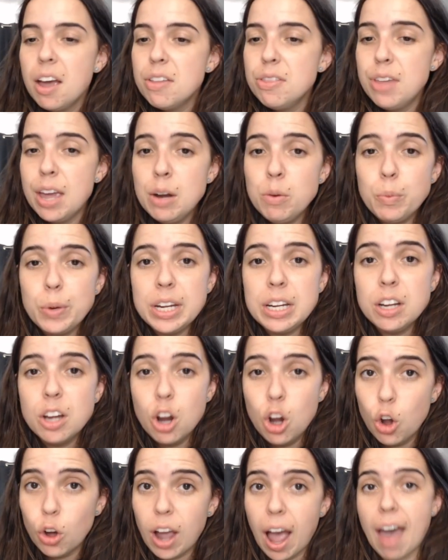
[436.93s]
Then we
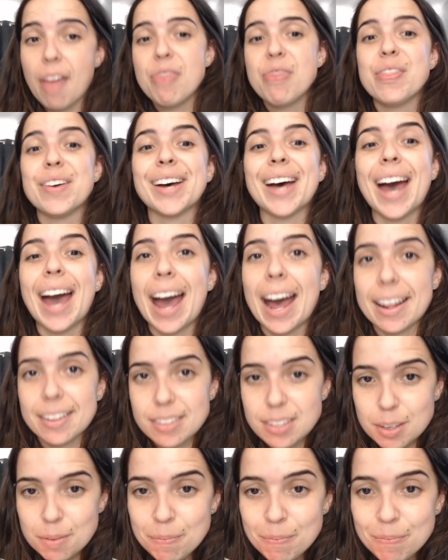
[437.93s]
look at the
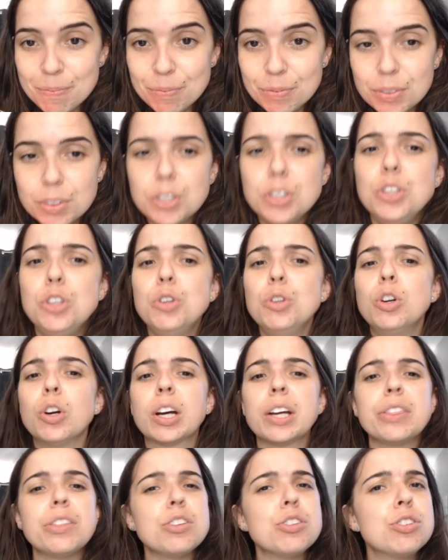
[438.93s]
atom. You look
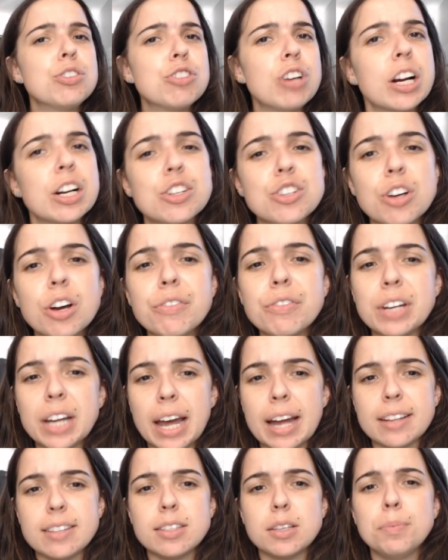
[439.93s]
at the structure of an
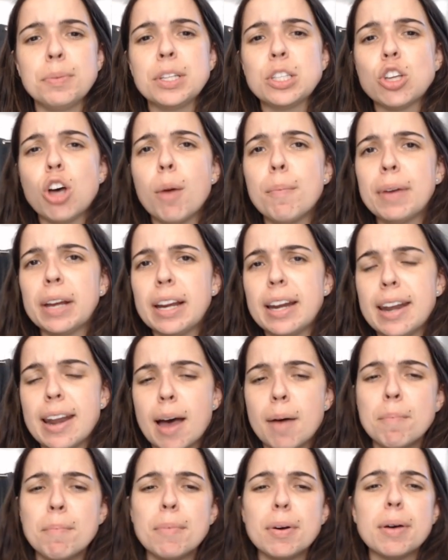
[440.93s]
atom, atomic
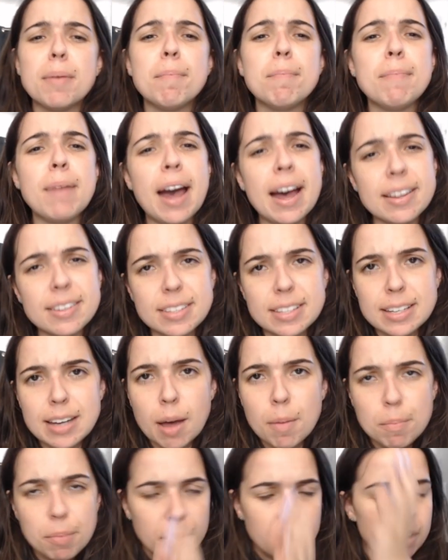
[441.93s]
number, mass
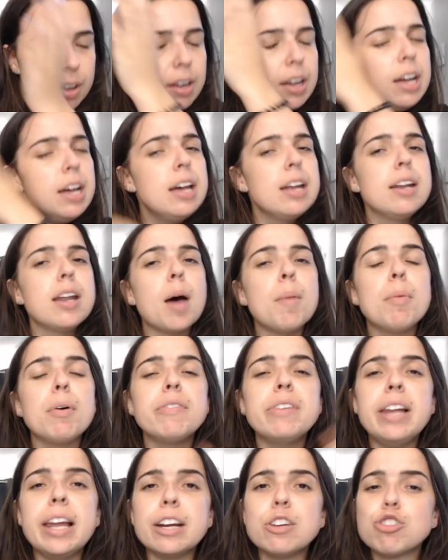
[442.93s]
number, number of
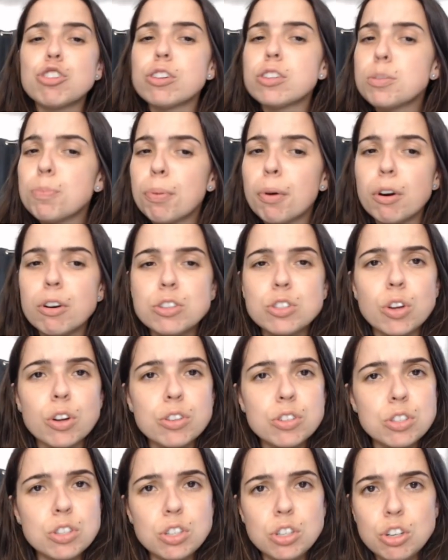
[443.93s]
electrons,
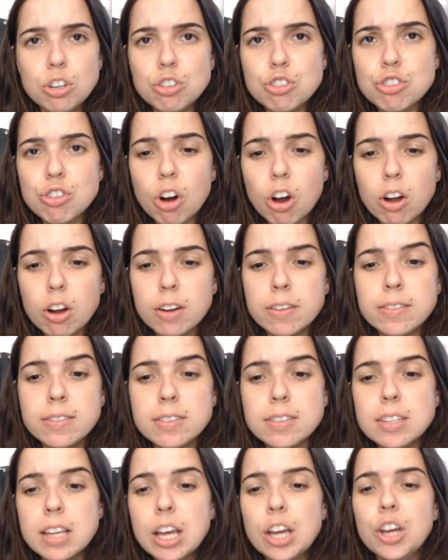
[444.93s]
protons,
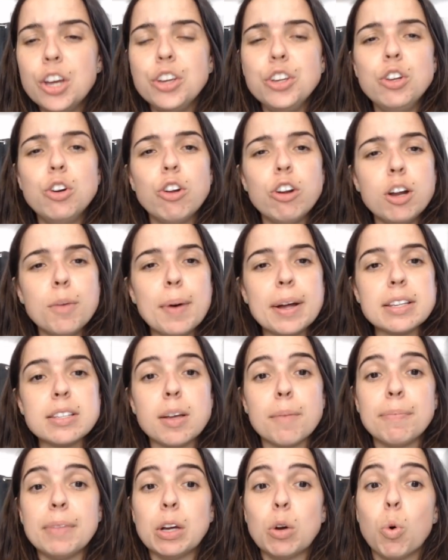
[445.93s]
neutrons. You learn about
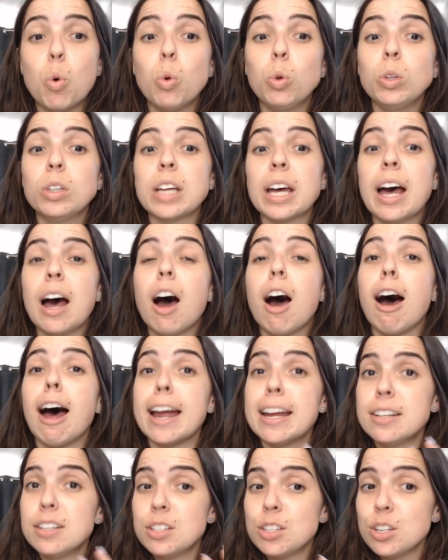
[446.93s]
something called
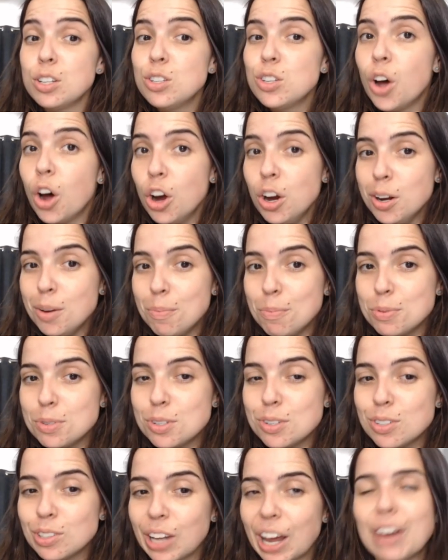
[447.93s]

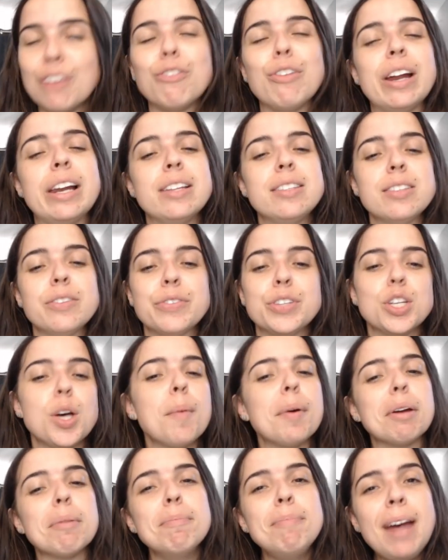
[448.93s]
isotopes and relative
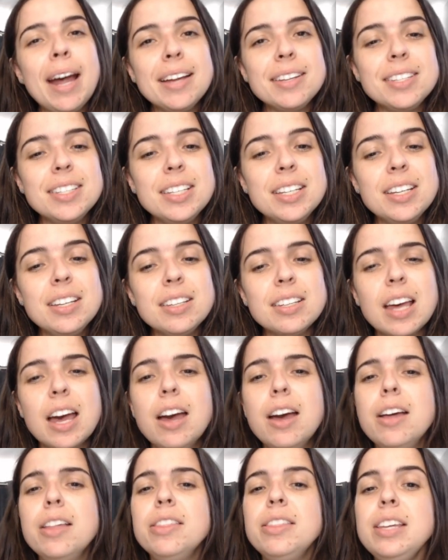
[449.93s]
atomic masses.
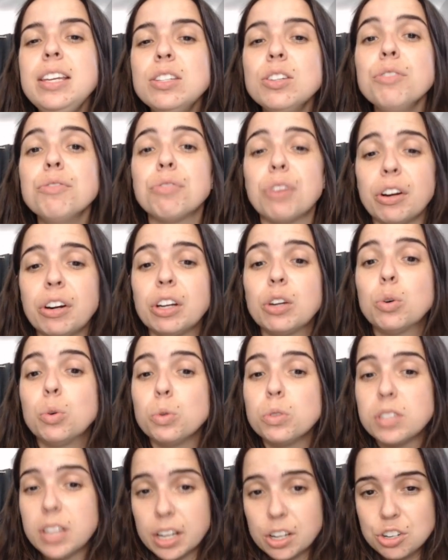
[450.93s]
These are very cool
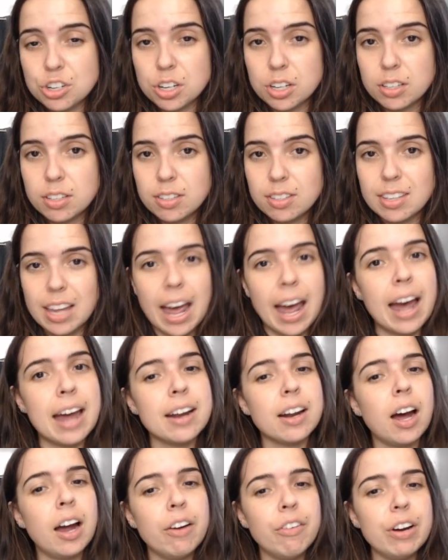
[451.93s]
sections. And
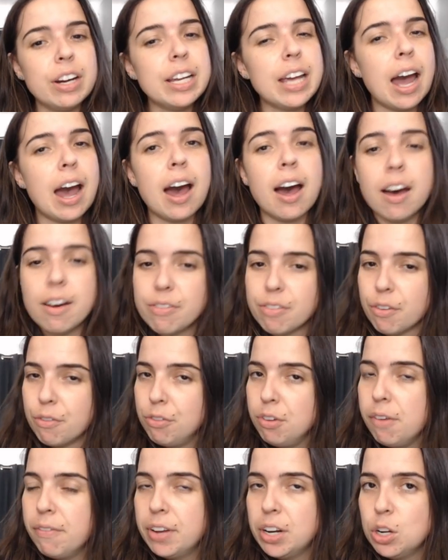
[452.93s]
I already have a
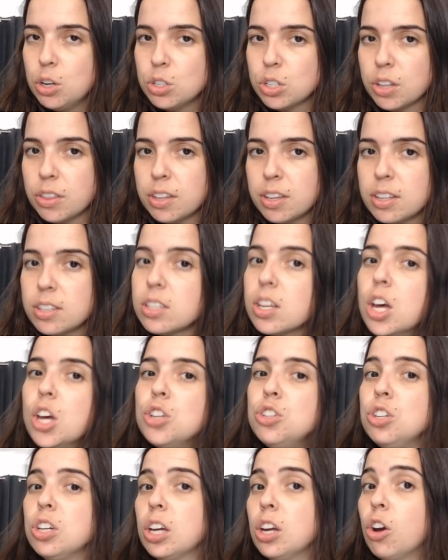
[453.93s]
few videos on this, so
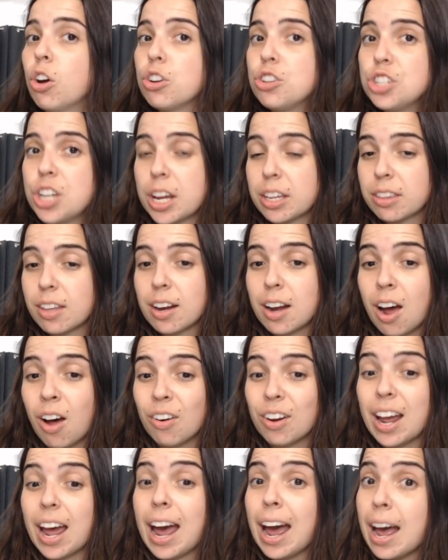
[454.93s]
you can go check that
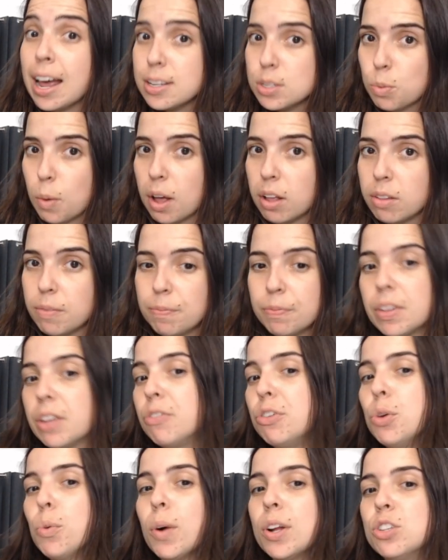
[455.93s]
out as well if
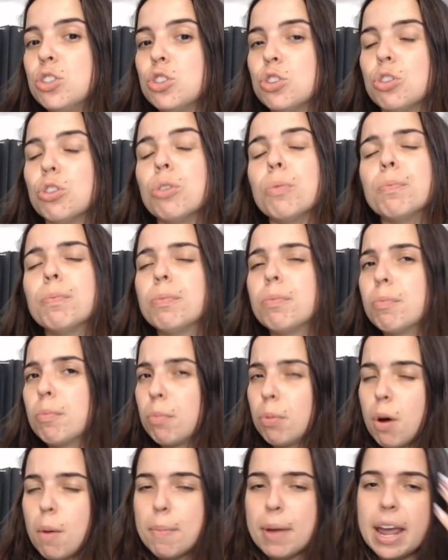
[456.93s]
you want to
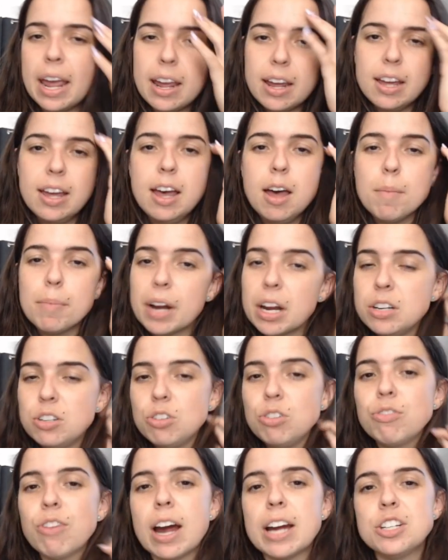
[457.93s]
prepare. But I
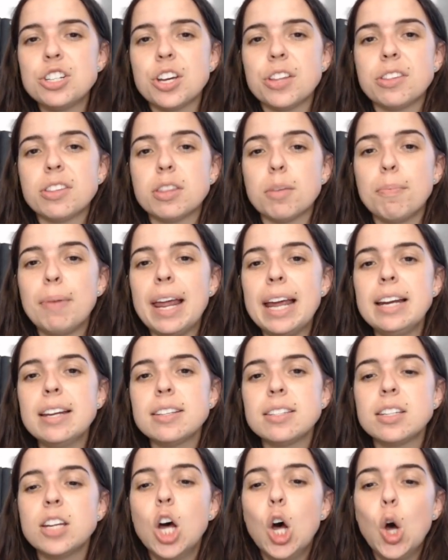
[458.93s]
do write here that the playlist